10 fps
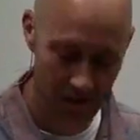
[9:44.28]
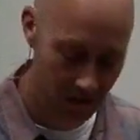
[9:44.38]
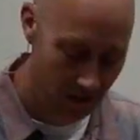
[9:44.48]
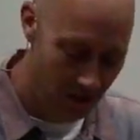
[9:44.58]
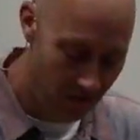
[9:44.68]

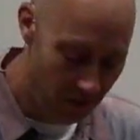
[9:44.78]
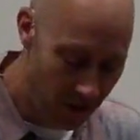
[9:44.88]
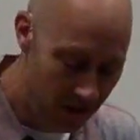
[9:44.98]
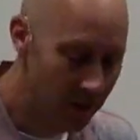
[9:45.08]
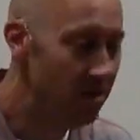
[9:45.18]
And
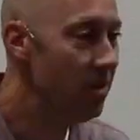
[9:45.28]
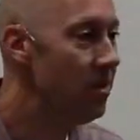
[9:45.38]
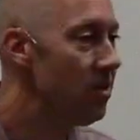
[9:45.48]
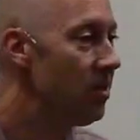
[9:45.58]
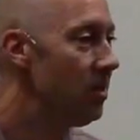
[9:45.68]
Francis
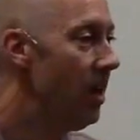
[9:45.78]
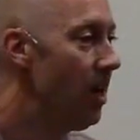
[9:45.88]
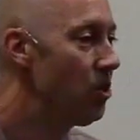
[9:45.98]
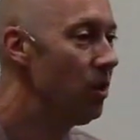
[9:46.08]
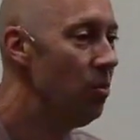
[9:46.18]
says,
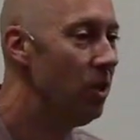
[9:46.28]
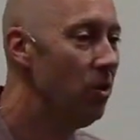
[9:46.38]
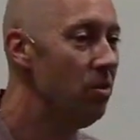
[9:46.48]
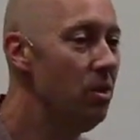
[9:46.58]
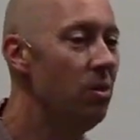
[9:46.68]
actually, what you're
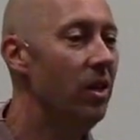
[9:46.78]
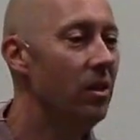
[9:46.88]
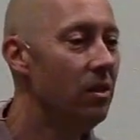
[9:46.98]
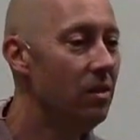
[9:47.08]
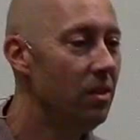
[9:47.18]
doing
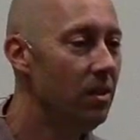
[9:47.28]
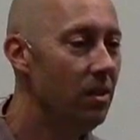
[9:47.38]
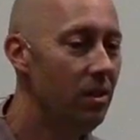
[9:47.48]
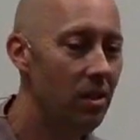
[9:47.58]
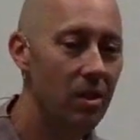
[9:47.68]

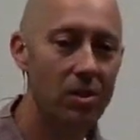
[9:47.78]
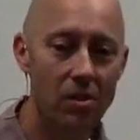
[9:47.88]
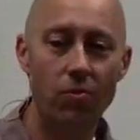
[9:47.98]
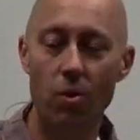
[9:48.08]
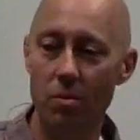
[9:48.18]
is a
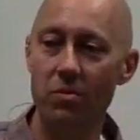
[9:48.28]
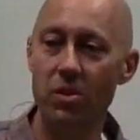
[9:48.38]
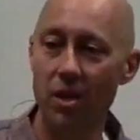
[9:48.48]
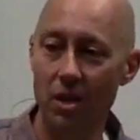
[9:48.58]
form of sin.